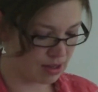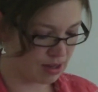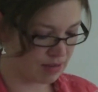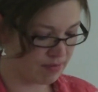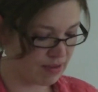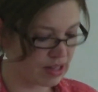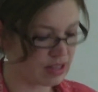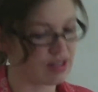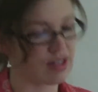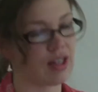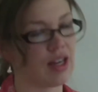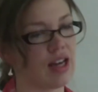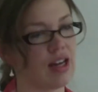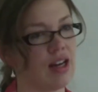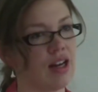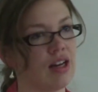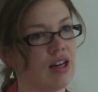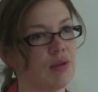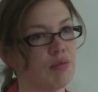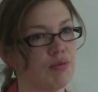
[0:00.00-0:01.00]
investigate
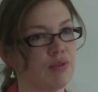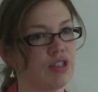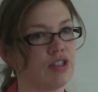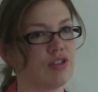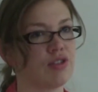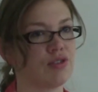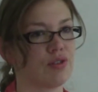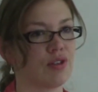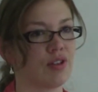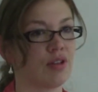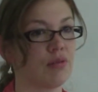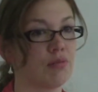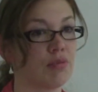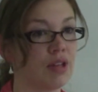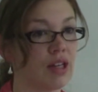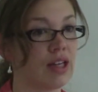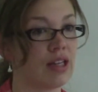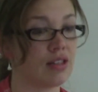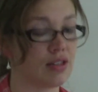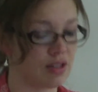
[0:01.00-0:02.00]
any breaches or
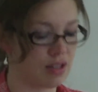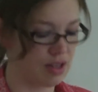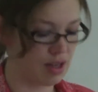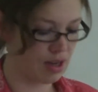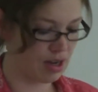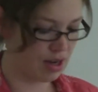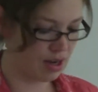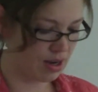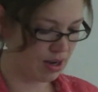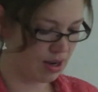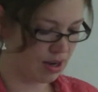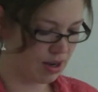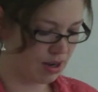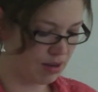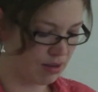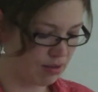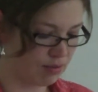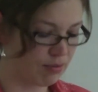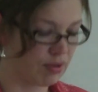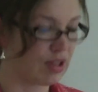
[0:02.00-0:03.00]
complaints
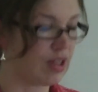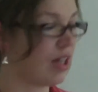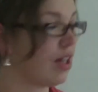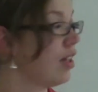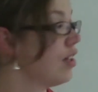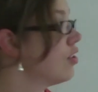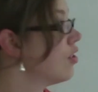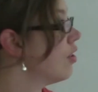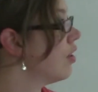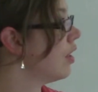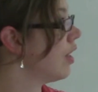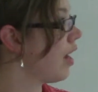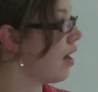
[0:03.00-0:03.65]
relating to the